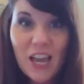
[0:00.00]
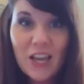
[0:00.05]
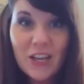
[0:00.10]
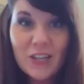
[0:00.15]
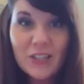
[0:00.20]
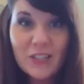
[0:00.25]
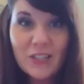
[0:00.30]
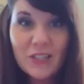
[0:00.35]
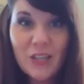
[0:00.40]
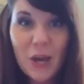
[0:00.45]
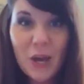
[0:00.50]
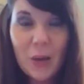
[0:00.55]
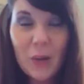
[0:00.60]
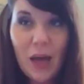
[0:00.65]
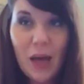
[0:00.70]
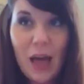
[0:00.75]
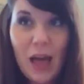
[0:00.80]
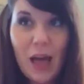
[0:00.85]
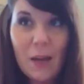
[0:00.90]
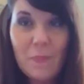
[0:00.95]
So
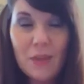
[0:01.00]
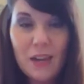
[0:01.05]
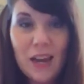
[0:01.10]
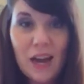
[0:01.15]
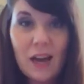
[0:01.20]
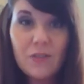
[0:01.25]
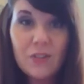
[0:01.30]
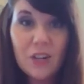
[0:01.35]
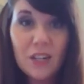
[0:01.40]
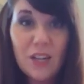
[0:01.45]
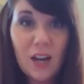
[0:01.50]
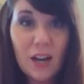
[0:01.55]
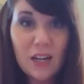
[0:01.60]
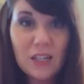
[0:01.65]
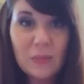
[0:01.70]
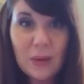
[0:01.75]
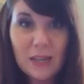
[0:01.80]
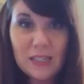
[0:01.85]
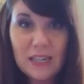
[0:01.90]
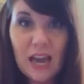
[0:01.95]
um, then after I talked
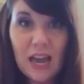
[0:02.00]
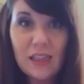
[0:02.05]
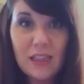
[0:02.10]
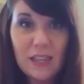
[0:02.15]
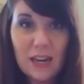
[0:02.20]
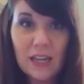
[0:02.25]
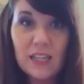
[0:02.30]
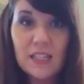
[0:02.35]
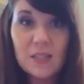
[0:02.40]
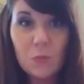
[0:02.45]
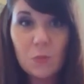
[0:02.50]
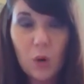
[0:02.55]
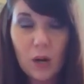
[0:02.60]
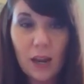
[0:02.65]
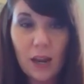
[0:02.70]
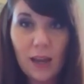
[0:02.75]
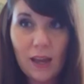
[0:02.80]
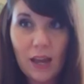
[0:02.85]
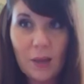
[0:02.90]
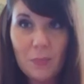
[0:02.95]
to my dad the next
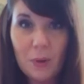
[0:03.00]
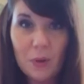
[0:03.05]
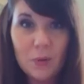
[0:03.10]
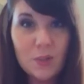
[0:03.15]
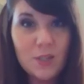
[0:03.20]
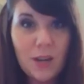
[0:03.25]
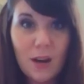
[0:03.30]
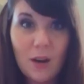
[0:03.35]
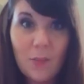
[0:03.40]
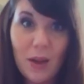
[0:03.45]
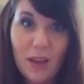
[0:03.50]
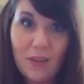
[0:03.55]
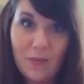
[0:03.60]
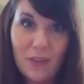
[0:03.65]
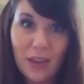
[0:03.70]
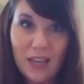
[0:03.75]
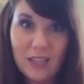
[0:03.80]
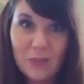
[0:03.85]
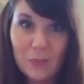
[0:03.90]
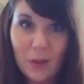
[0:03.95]
morning, I posted on my
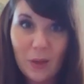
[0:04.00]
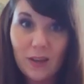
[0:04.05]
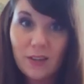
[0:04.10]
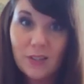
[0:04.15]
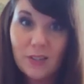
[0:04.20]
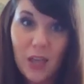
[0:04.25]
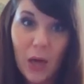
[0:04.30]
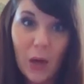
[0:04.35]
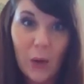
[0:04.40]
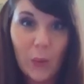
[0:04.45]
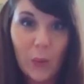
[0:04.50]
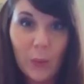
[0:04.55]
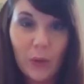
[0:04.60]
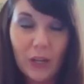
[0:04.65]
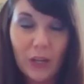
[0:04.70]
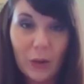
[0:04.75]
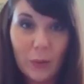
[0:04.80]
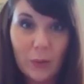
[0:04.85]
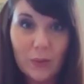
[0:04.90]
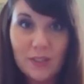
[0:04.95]
Facebook, so, you
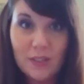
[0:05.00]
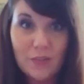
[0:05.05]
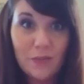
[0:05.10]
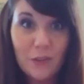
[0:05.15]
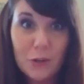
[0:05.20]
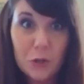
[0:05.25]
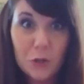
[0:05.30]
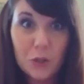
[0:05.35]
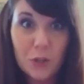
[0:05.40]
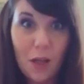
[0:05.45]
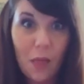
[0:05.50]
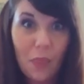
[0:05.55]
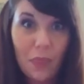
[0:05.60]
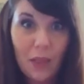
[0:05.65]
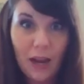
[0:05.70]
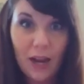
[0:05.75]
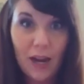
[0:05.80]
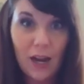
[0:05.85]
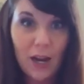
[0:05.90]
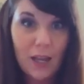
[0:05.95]
know, it's official on
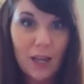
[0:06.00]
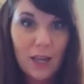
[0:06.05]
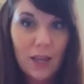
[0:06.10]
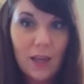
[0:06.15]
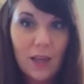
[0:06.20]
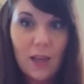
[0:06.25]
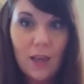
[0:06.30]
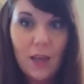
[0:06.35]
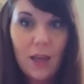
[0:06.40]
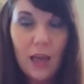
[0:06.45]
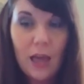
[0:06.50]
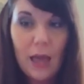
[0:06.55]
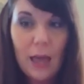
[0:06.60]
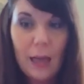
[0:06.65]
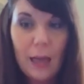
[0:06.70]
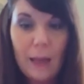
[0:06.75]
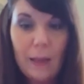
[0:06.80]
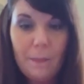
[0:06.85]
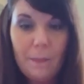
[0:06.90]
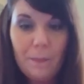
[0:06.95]
there.
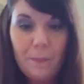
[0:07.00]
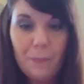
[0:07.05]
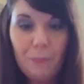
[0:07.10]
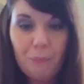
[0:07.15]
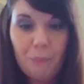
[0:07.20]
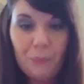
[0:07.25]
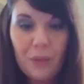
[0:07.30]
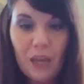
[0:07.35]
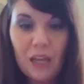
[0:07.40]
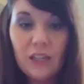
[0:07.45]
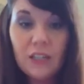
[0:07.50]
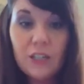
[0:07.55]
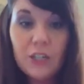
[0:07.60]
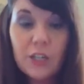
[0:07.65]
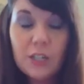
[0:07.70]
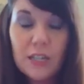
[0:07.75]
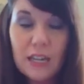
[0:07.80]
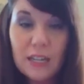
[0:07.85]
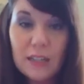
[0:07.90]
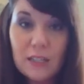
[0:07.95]
Um, and I
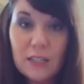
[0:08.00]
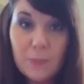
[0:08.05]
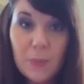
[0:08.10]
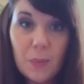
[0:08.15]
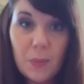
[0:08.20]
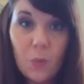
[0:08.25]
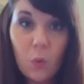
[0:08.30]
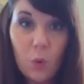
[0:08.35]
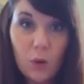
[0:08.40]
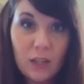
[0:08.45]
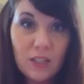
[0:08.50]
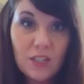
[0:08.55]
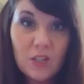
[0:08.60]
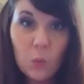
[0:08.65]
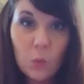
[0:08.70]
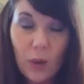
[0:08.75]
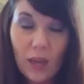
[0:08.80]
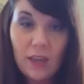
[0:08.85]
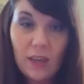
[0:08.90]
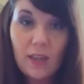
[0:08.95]
understand some people wanting to
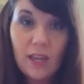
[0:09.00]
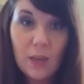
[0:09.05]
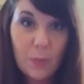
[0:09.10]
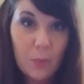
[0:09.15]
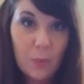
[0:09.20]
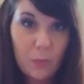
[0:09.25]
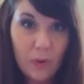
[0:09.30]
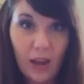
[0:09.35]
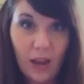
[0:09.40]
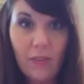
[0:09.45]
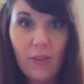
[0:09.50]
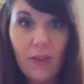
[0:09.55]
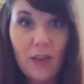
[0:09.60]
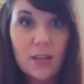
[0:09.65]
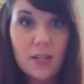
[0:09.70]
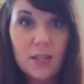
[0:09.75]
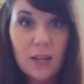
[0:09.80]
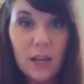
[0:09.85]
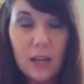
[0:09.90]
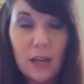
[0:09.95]
wait and keep it
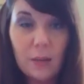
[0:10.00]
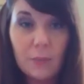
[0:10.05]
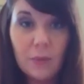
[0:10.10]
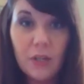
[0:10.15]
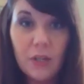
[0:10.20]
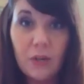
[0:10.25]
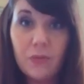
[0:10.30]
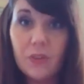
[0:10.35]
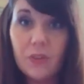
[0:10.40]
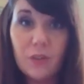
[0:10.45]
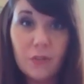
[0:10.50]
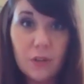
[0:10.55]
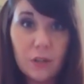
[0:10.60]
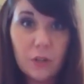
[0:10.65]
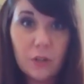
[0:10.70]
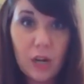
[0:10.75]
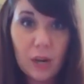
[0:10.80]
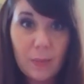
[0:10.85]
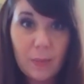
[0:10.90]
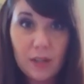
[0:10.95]
private, um, you know, for the
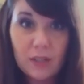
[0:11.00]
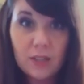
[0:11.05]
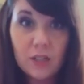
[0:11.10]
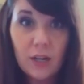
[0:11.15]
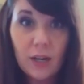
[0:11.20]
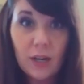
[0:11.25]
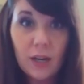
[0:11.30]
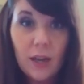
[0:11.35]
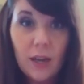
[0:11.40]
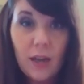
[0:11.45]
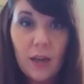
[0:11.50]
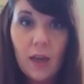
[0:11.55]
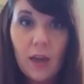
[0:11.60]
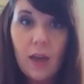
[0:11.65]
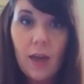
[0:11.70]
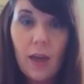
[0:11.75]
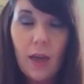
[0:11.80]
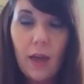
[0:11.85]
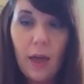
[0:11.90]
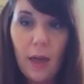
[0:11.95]
first trimester.
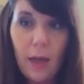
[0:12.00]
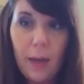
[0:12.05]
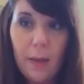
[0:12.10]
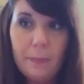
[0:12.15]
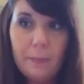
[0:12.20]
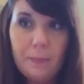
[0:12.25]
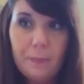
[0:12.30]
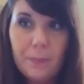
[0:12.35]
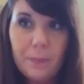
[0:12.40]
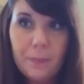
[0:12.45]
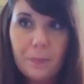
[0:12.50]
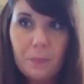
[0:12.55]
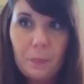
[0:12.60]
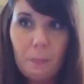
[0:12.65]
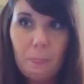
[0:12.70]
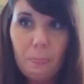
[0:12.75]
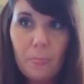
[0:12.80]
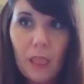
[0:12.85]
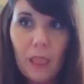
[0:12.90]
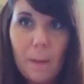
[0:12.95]
Um,
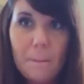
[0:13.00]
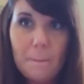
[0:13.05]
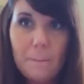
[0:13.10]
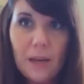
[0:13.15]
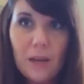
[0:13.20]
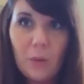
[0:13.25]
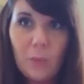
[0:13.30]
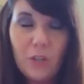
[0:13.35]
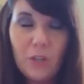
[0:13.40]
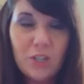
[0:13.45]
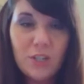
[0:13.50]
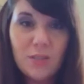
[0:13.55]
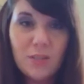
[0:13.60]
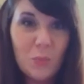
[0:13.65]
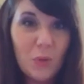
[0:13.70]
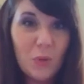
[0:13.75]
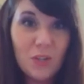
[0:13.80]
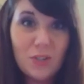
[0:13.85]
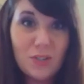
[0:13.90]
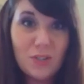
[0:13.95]
but we just
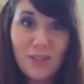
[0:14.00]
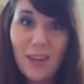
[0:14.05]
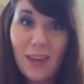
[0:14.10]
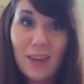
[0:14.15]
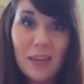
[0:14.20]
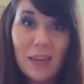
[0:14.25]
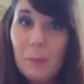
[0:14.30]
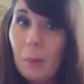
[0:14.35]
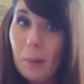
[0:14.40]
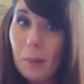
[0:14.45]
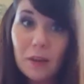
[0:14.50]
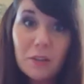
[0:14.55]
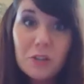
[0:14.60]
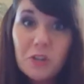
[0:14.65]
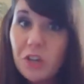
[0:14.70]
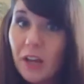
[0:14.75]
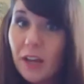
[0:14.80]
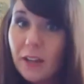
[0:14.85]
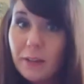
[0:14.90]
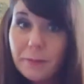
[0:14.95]
we just can't keep our mouths
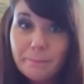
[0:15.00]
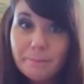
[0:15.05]
shut